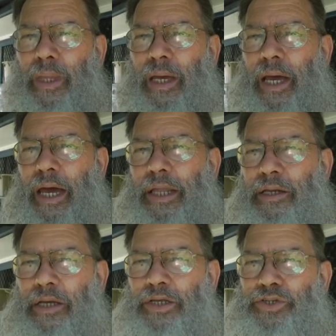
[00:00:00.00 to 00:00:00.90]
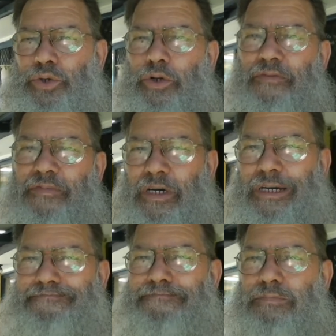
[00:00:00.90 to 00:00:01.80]
and it's sort of
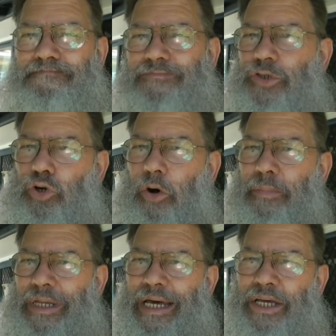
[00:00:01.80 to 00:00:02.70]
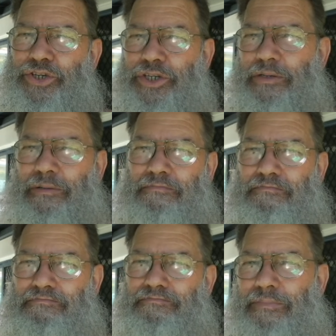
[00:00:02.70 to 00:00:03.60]
a combination
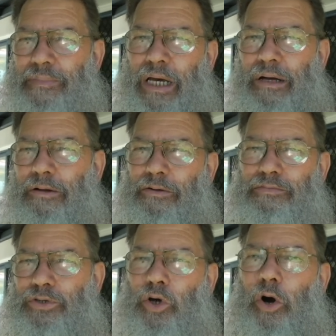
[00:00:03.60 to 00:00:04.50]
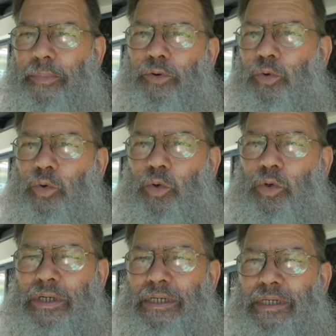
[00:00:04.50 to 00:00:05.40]
gold copper
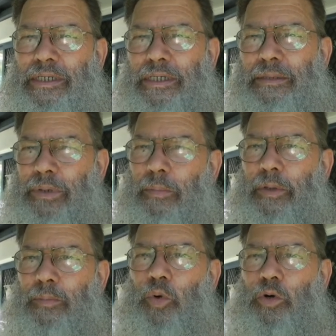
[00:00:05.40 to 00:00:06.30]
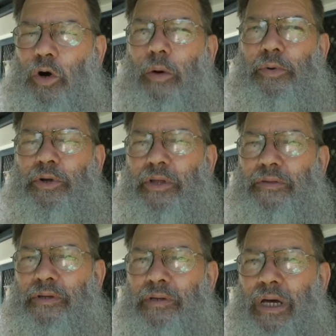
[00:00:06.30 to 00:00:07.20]
ore, probably more copper in
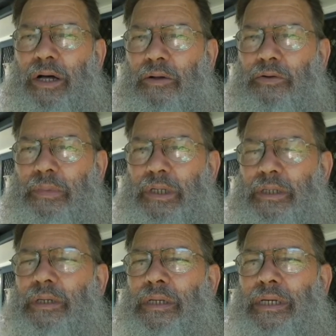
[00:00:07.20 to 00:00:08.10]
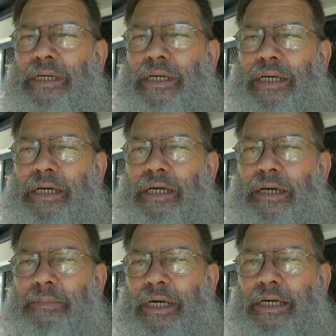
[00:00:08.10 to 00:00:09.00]
it than gold, but
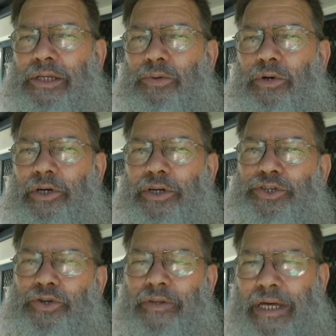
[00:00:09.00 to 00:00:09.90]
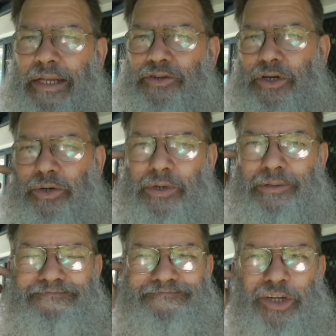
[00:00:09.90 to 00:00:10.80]
I'm going to do a leach on that too
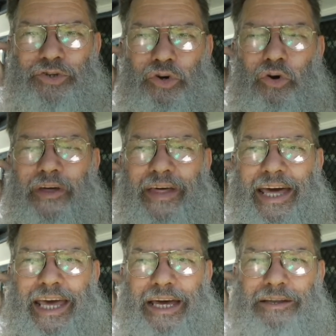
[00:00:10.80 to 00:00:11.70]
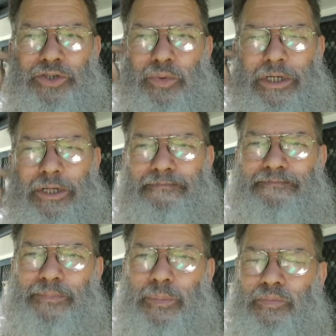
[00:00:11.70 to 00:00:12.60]
and try that out as well
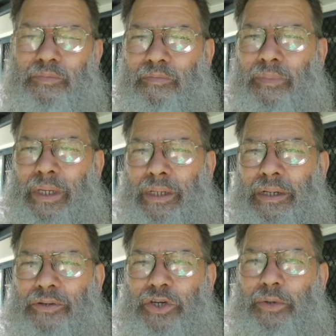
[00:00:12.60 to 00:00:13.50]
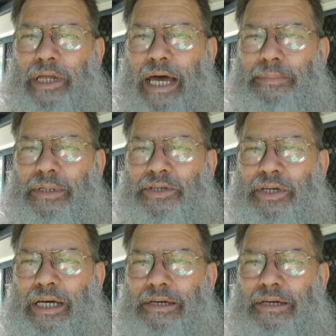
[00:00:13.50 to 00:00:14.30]
and see what happens. So